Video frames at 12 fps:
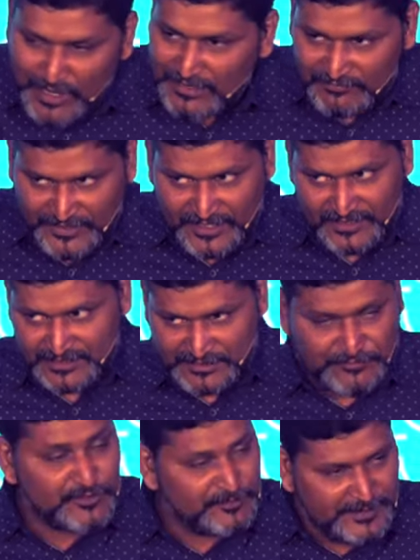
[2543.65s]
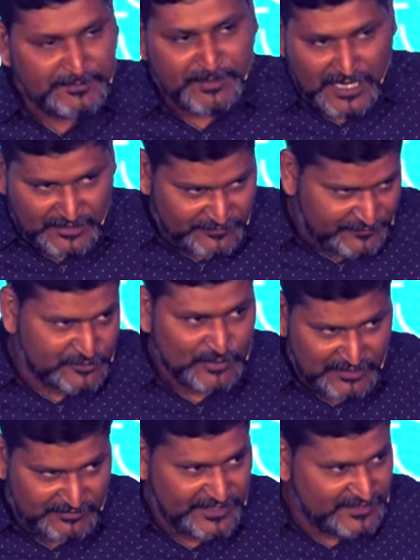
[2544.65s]
12 years, if you've been part
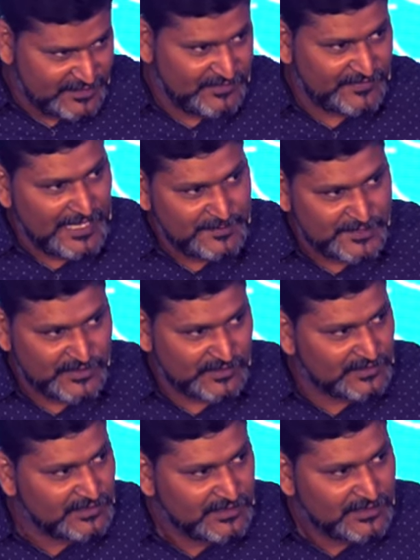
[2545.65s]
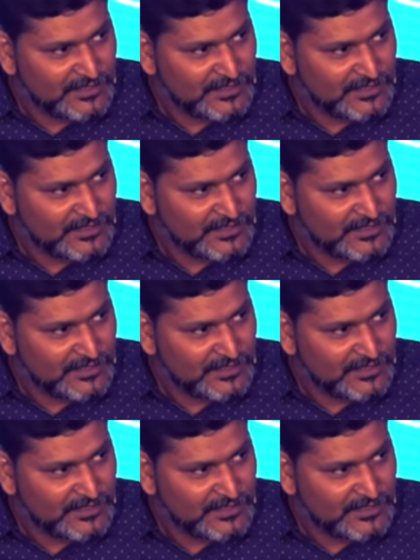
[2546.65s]
of 12 years of capstone,